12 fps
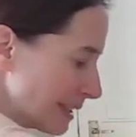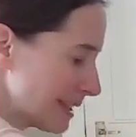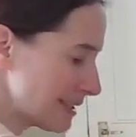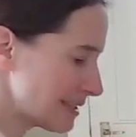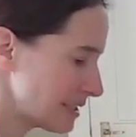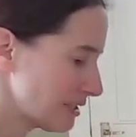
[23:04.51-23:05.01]

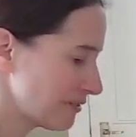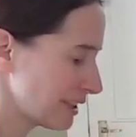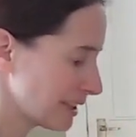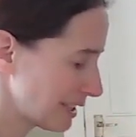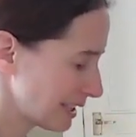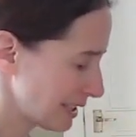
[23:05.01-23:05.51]
Let's see if I
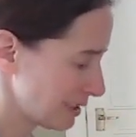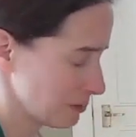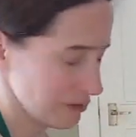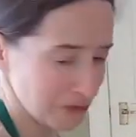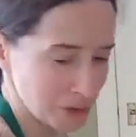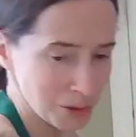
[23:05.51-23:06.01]
can get you
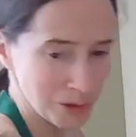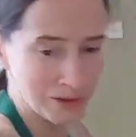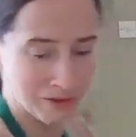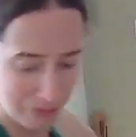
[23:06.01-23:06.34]
a view of